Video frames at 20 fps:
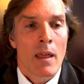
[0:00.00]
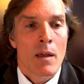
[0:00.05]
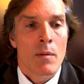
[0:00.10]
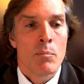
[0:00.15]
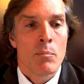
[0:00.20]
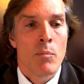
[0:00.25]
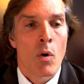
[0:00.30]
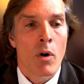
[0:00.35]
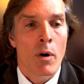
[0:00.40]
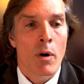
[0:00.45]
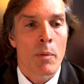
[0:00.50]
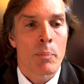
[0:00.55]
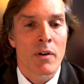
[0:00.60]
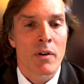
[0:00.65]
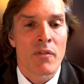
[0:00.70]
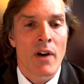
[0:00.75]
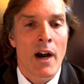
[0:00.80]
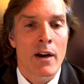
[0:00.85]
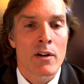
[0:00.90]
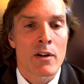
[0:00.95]
more
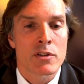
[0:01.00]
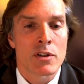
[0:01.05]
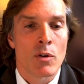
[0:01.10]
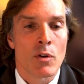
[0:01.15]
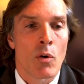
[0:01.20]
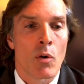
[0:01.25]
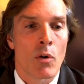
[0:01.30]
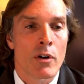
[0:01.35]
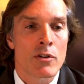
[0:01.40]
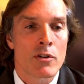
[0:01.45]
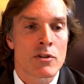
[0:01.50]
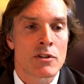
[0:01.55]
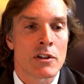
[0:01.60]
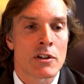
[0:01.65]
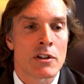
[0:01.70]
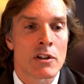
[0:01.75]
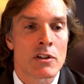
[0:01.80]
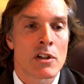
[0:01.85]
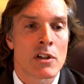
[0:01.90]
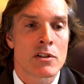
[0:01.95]
providers and orders to
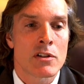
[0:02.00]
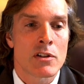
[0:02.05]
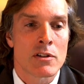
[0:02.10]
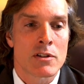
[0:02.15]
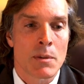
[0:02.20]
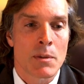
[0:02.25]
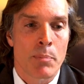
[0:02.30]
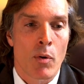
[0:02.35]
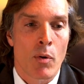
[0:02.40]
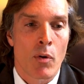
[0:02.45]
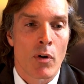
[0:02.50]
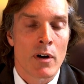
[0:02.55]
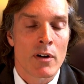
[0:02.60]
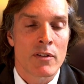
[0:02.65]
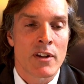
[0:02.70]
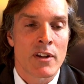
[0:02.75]
decision support